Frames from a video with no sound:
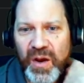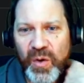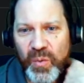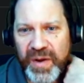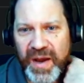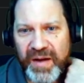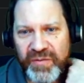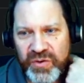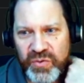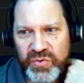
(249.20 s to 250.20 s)
We have the
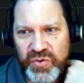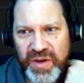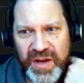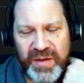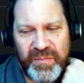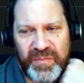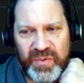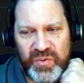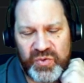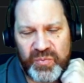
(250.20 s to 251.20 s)
username,
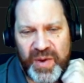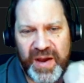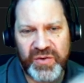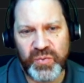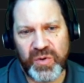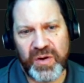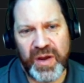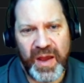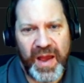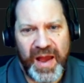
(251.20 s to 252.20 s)
user password,
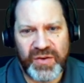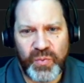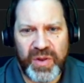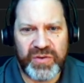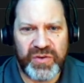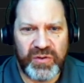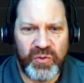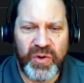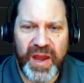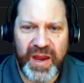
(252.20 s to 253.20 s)
as well as the
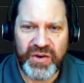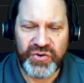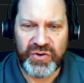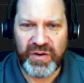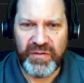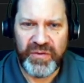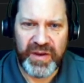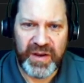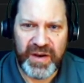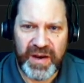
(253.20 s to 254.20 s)
location of the
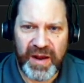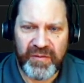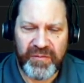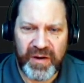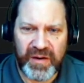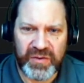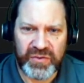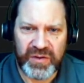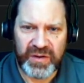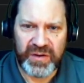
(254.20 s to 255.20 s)
in and out files.
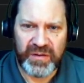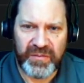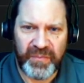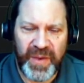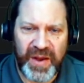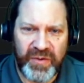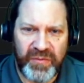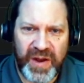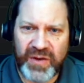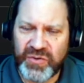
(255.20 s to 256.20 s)
The
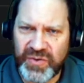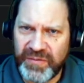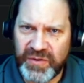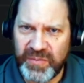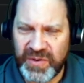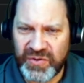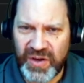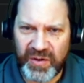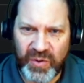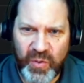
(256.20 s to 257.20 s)
manufacturer's FTP
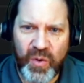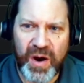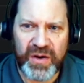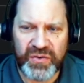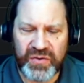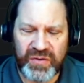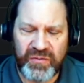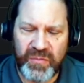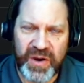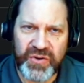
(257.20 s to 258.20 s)
site requires this
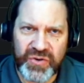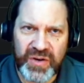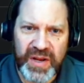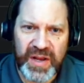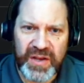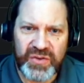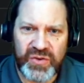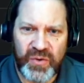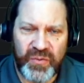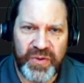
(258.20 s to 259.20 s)
information,
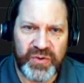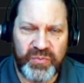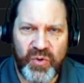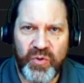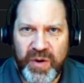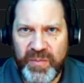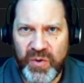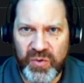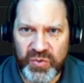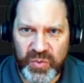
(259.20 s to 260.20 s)
so this program
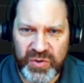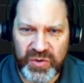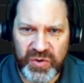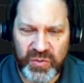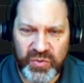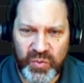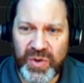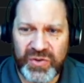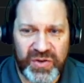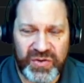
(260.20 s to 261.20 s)
knows what to do. So
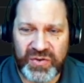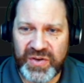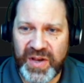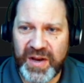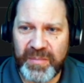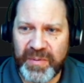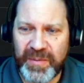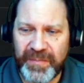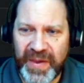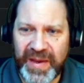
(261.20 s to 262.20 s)
once this is set up,
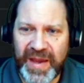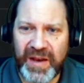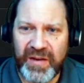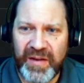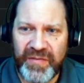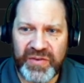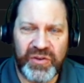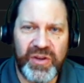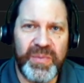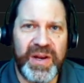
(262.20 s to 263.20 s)
again, this
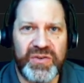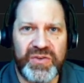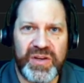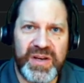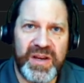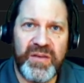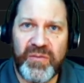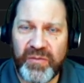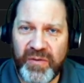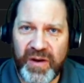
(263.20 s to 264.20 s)
eliminates the need for
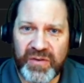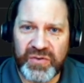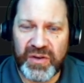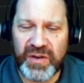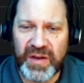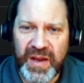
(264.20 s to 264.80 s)
FileZilla.